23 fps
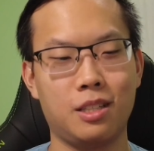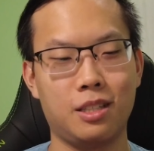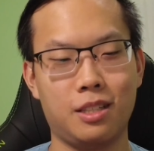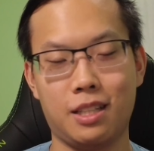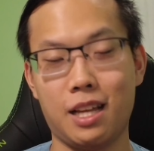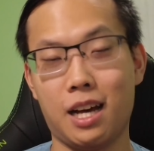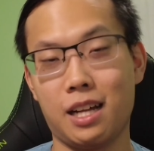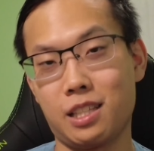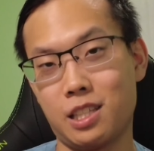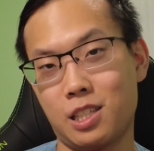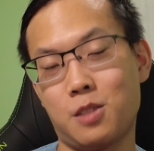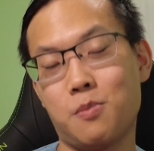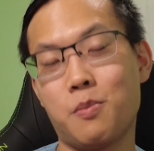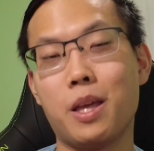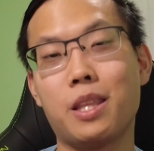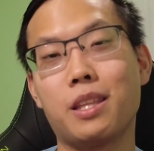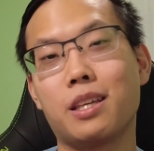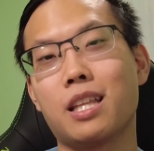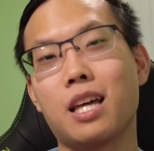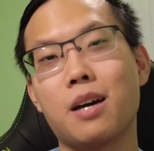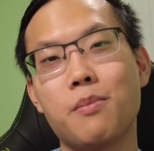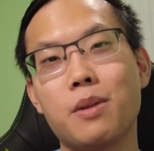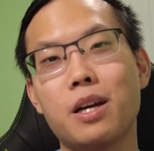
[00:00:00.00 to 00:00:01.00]
not
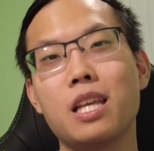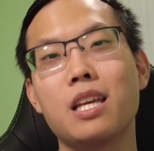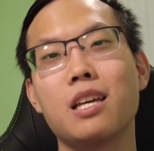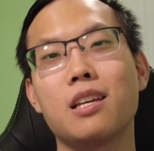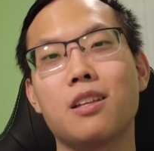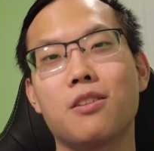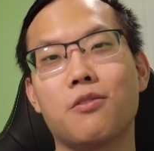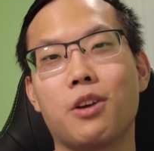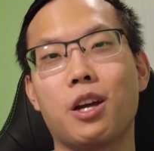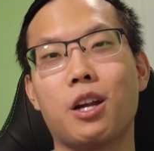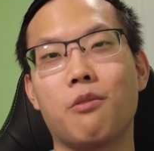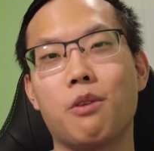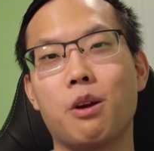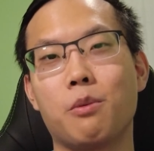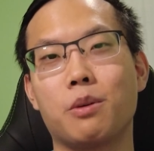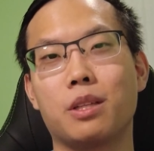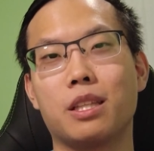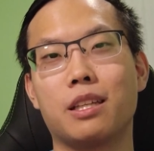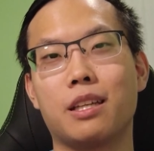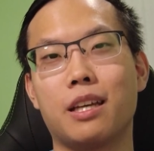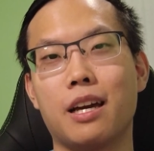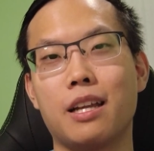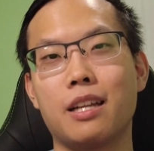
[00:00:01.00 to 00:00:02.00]
spending that money right away when
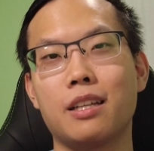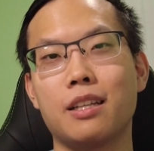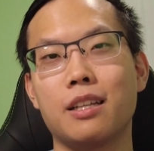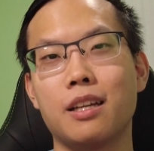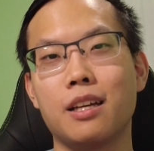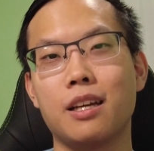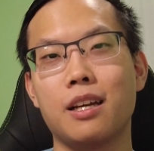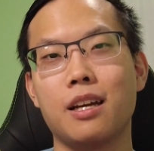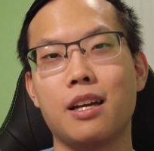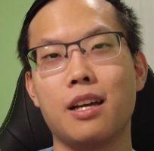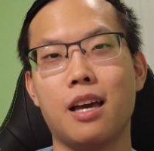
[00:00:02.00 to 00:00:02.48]
they get it.